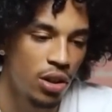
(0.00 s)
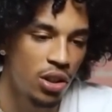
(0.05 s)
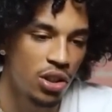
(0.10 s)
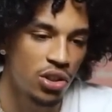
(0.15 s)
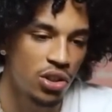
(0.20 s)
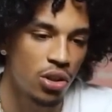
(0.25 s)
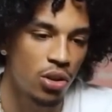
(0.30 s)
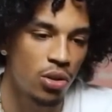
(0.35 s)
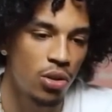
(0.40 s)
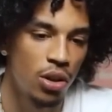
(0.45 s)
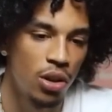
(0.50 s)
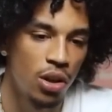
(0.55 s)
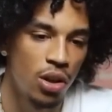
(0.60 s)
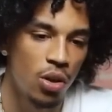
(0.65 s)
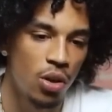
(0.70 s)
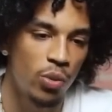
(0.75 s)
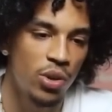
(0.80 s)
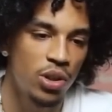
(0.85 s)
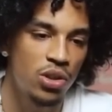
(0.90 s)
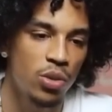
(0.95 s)
So
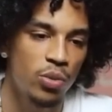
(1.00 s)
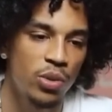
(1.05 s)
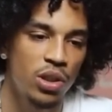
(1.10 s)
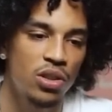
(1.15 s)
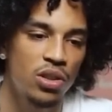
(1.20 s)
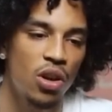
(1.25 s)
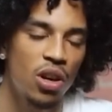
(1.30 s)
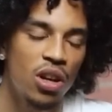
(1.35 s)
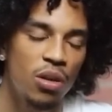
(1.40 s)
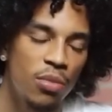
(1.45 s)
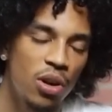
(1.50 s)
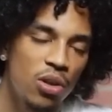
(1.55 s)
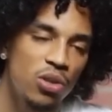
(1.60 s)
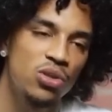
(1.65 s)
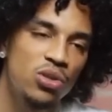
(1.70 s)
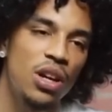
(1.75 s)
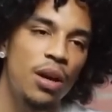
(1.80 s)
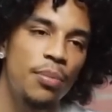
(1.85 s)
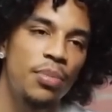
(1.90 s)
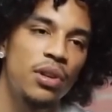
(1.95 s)
we we talking about
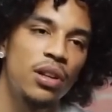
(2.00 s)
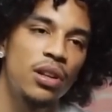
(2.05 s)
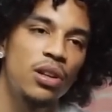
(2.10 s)
dropping